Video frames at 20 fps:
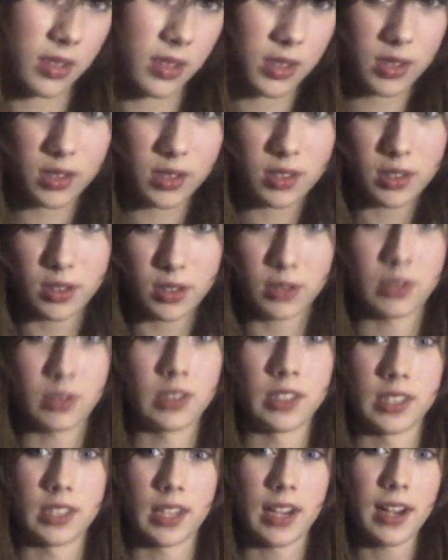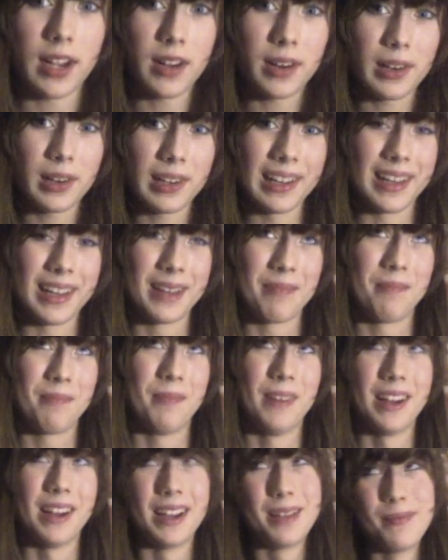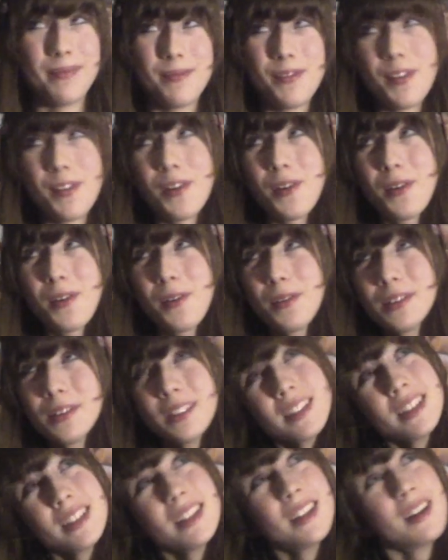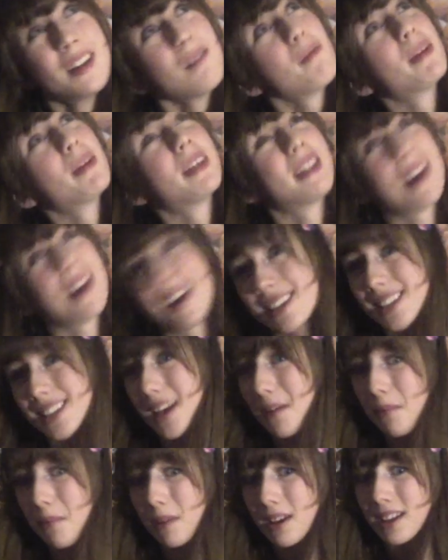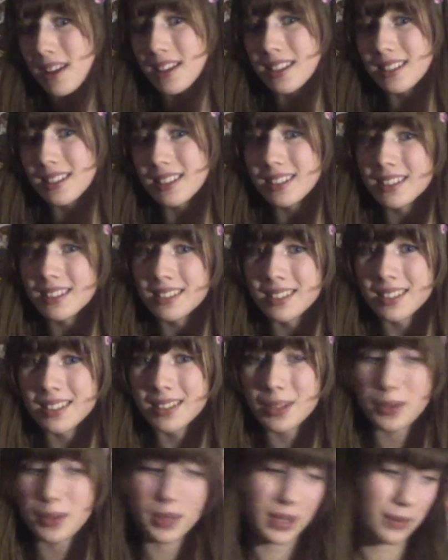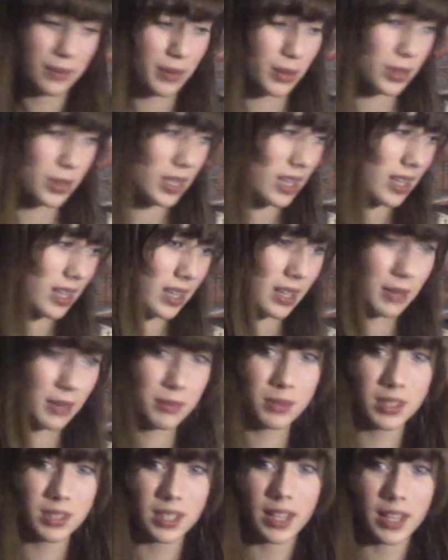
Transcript: not entirely my fault, but it has happened quite a few times.